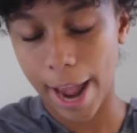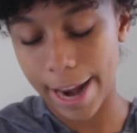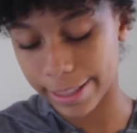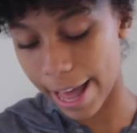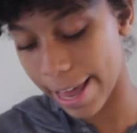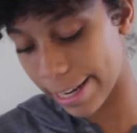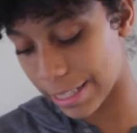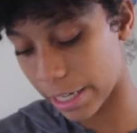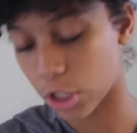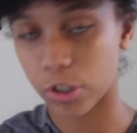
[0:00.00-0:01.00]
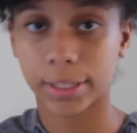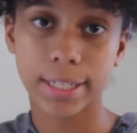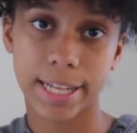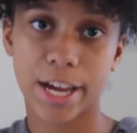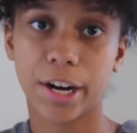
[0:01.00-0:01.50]
And that is that it
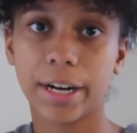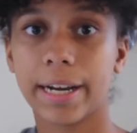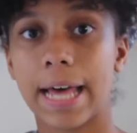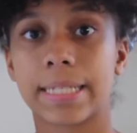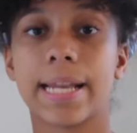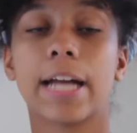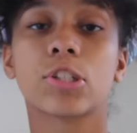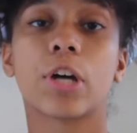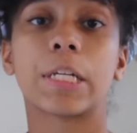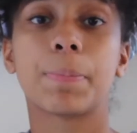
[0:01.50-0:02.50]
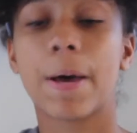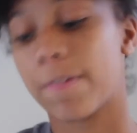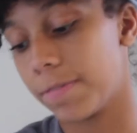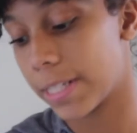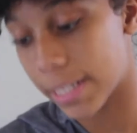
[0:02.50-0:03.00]
strengthens hair. It has a natural
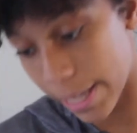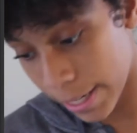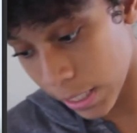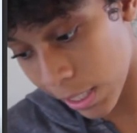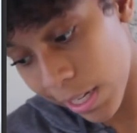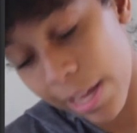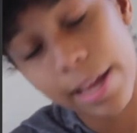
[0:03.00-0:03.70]
SPF of 6.